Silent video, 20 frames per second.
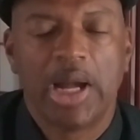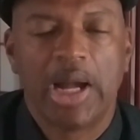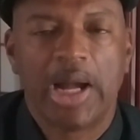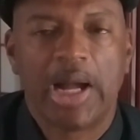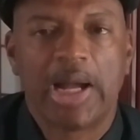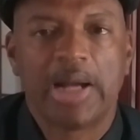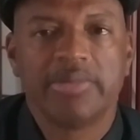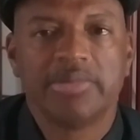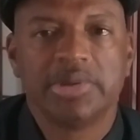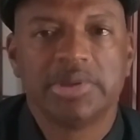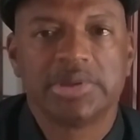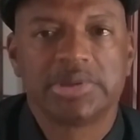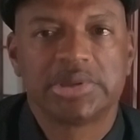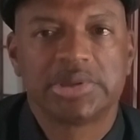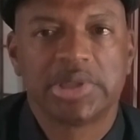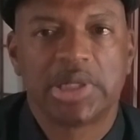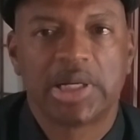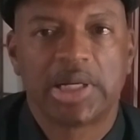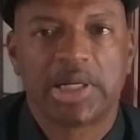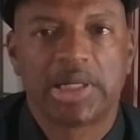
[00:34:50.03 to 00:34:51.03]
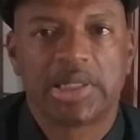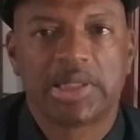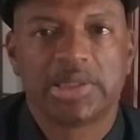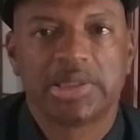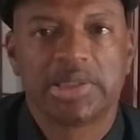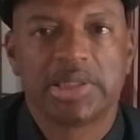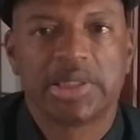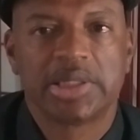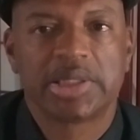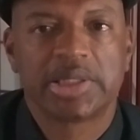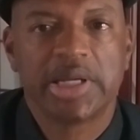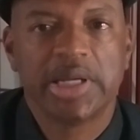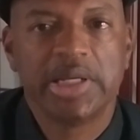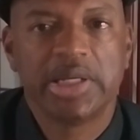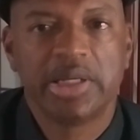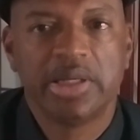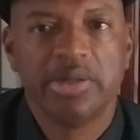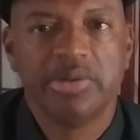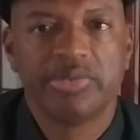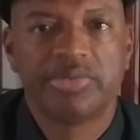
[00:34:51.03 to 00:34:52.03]
I would
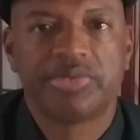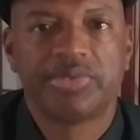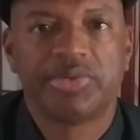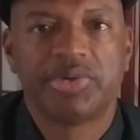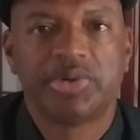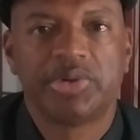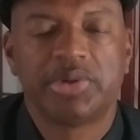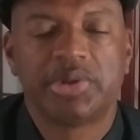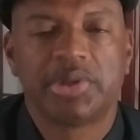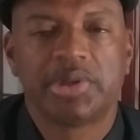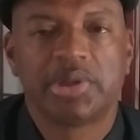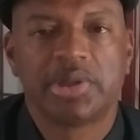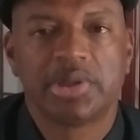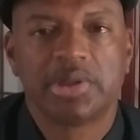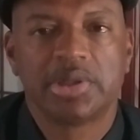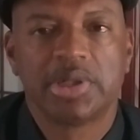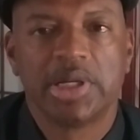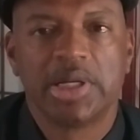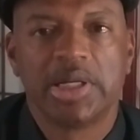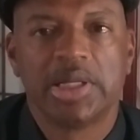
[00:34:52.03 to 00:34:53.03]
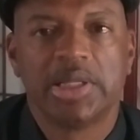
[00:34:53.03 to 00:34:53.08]
thank you for